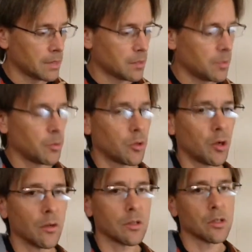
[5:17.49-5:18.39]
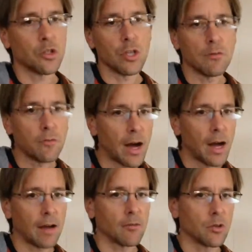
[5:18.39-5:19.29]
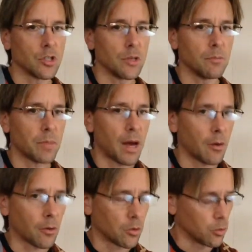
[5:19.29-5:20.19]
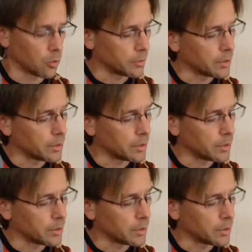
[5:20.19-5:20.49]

Some people call this a G5 or a G power chord,